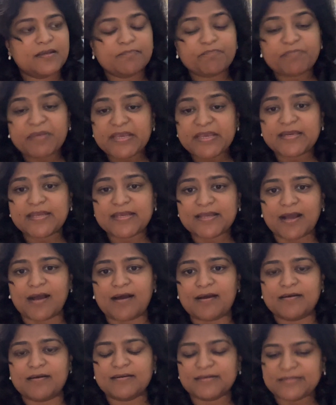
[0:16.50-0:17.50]

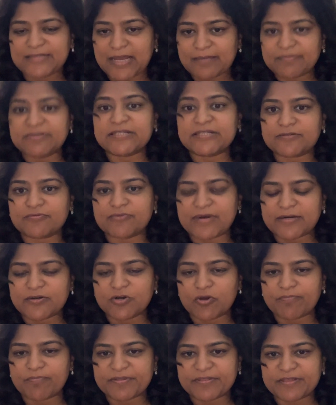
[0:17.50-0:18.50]
PDR, diabetic
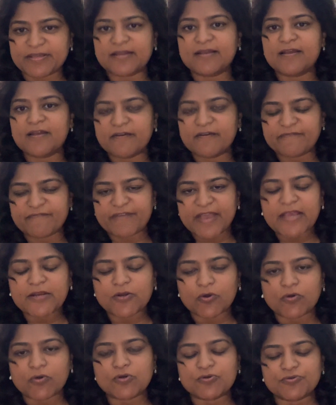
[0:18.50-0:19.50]
retinopathy,
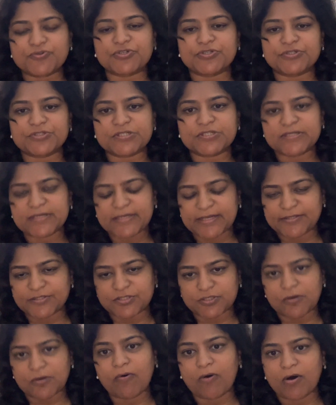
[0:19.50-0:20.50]
vein occlusions, and
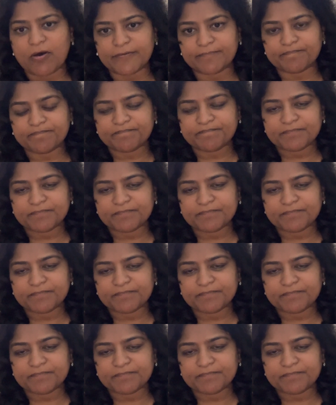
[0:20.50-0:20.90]
so on.